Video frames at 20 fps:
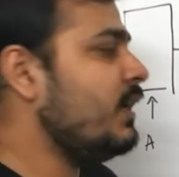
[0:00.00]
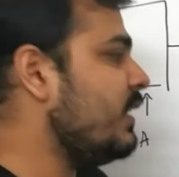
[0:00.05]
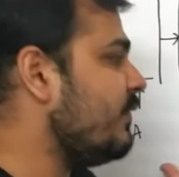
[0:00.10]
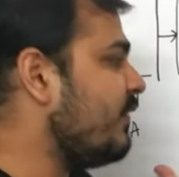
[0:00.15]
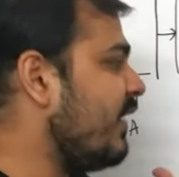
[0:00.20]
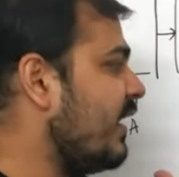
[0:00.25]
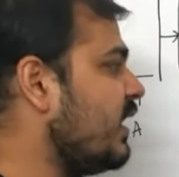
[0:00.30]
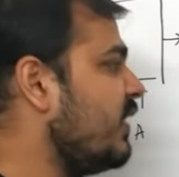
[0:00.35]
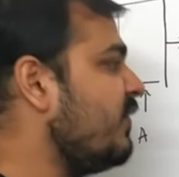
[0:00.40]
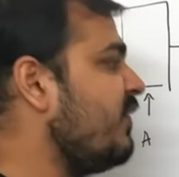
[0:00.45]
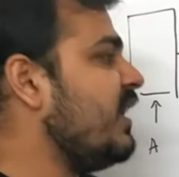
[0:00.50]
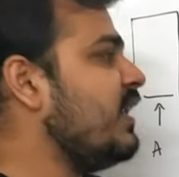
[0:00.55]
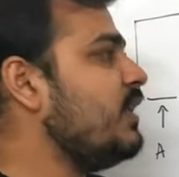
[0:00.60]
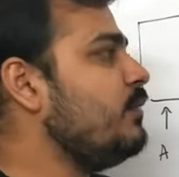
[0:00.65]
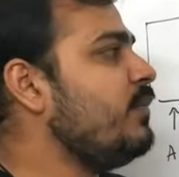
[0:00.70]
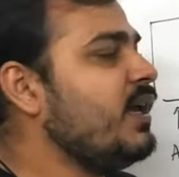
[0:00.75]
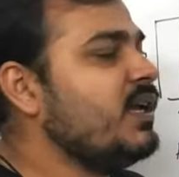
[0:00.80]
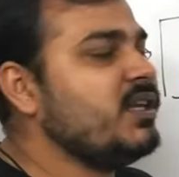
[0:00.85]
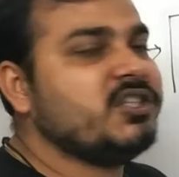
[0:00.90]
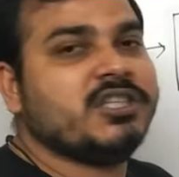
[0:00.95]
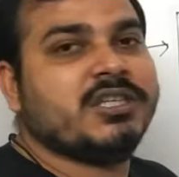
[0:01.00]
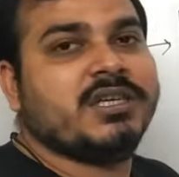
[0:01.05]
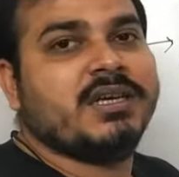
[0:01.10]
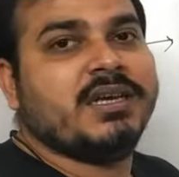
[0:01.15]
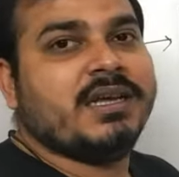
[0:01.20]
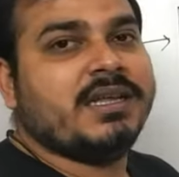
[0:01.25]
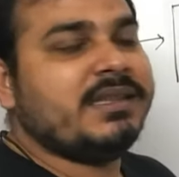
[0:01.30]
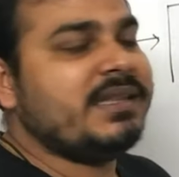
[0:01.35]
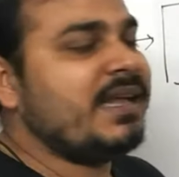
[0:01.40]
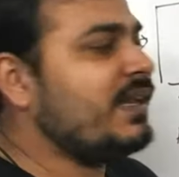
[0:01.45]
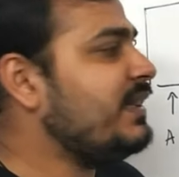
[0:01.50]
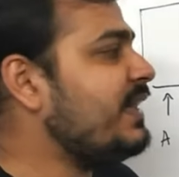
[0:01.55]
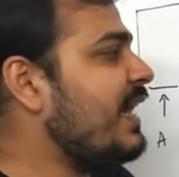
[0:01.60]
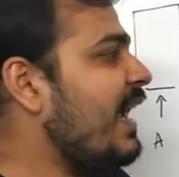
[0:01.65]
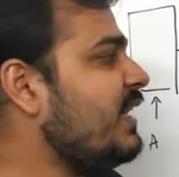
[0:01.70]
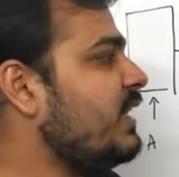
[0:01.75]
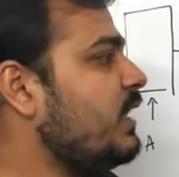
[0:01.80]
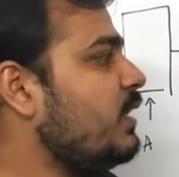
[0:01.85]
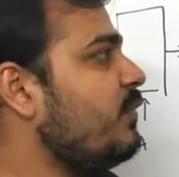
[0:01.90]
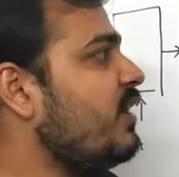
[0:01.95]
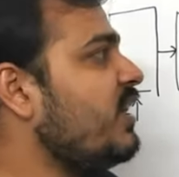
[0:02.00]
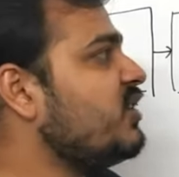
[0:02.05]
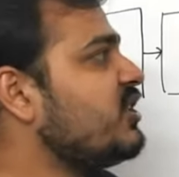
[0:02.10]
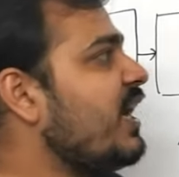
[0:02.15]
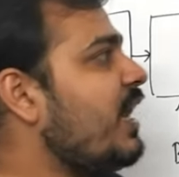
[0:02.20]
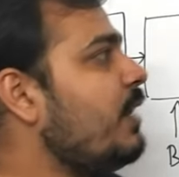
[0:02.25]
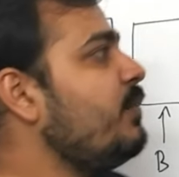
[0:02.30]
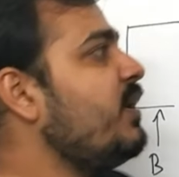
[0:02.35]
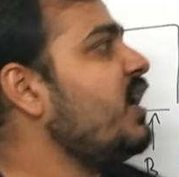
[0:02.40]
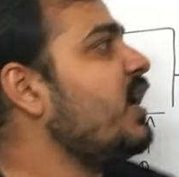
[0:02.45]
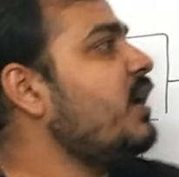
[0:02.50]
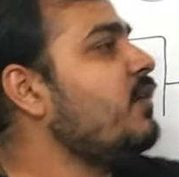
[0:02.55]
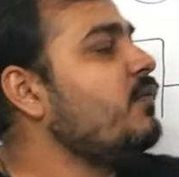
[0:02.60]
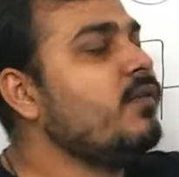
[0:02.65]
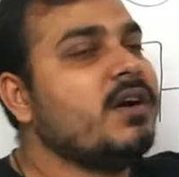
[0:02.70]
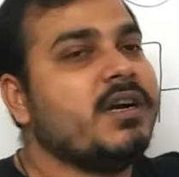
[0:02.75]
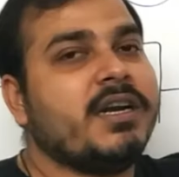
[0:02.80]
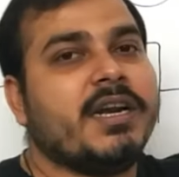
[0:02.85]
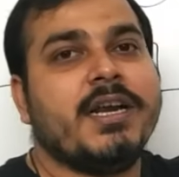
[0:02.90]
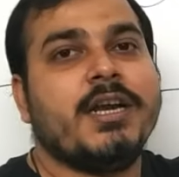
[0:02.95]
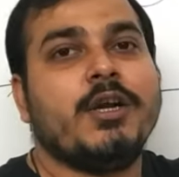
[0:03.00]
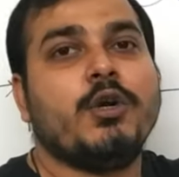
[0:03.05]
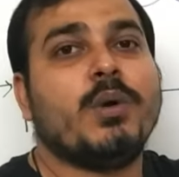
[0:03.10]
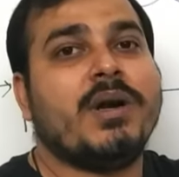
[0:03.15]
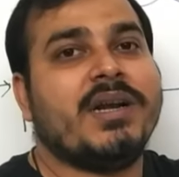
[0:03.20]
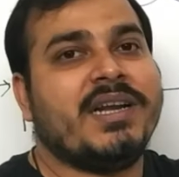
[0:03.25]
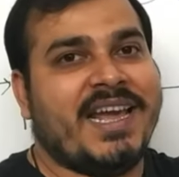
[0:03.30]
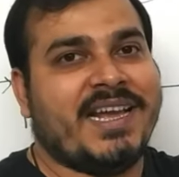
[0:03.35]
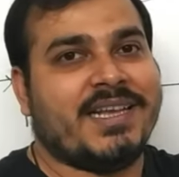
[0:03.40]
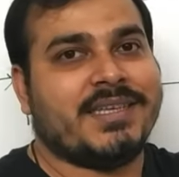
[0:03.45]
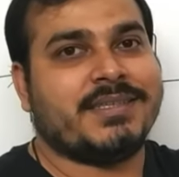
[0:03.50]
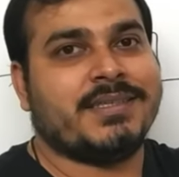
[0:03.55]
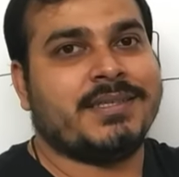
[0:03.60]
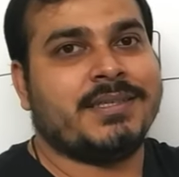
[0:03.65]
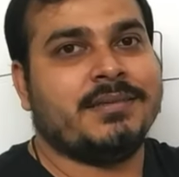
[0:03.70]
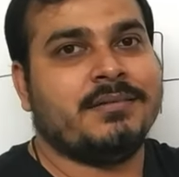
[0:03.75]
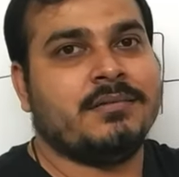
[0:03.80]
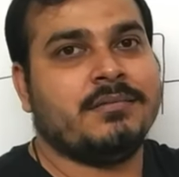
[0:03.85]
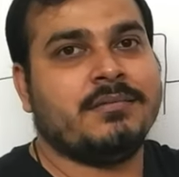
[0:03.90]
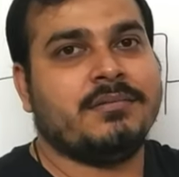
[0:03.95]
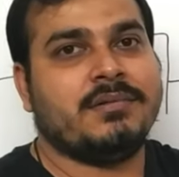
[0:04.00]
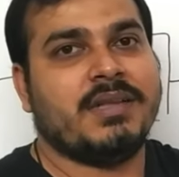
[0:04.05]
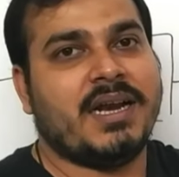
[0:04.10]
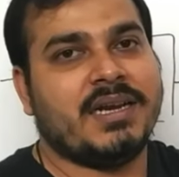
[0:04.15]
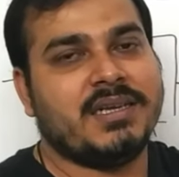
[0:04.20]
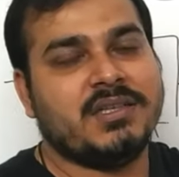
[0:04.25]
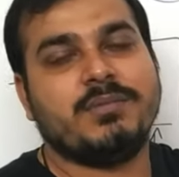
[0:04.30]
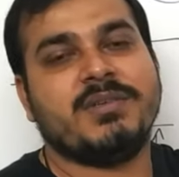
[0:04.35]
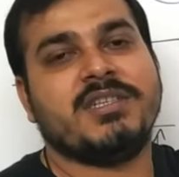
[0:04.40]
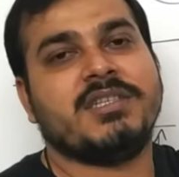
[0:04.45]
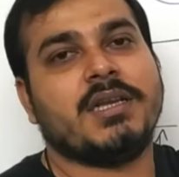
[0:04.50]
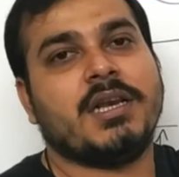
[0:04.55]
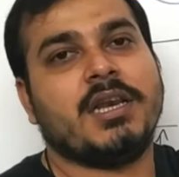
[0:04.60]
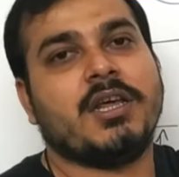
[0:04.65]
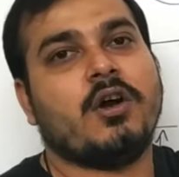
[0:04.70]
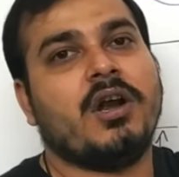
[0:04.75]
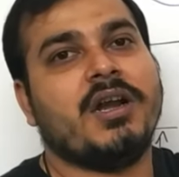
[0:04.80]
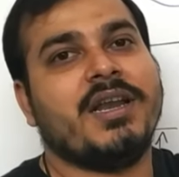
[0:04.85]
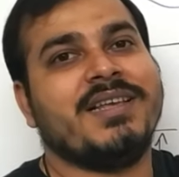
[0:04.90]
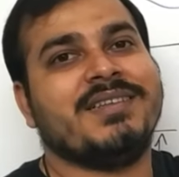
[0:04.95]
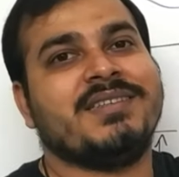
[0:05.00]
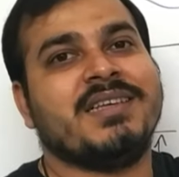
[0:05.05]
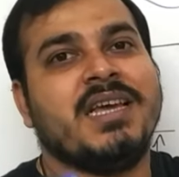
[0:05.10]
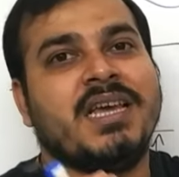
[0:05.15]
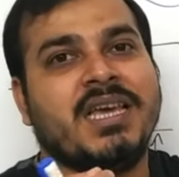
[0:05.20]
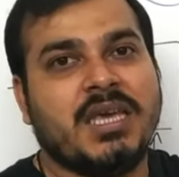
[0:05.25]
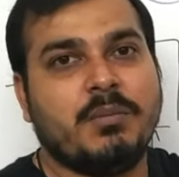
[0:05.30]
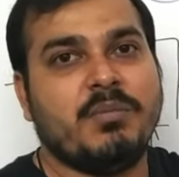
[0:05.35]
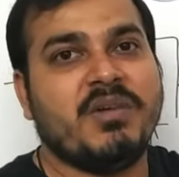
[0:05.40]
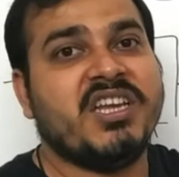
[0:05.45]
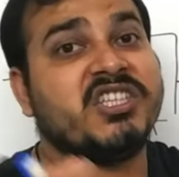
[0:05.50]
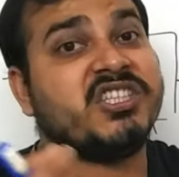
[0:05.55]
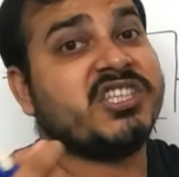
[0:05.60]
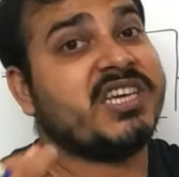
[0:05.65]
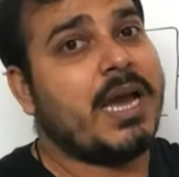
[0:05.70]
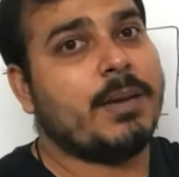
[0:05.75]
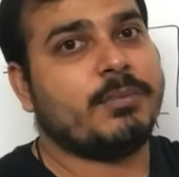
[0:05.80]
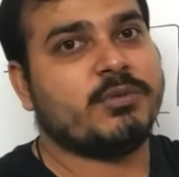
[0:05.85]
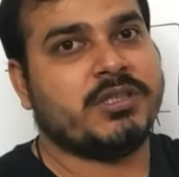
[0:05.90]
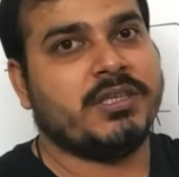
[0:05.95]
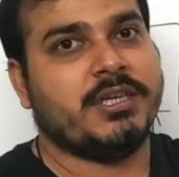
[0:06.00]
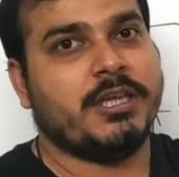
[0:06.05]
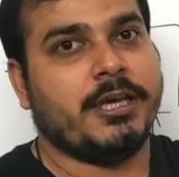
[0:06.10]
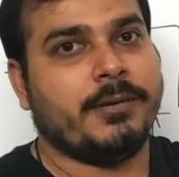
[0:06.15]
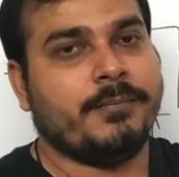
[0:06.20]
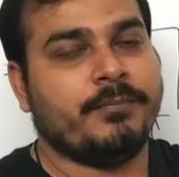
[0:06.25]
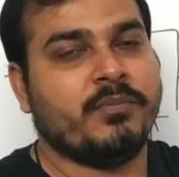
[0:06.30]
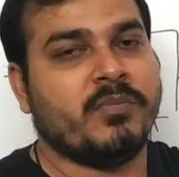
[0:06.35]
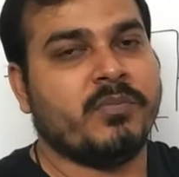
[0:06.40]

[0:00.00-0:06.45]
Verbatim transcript: If I give an image, then that image can be converted into a text, that is basically called as image captioning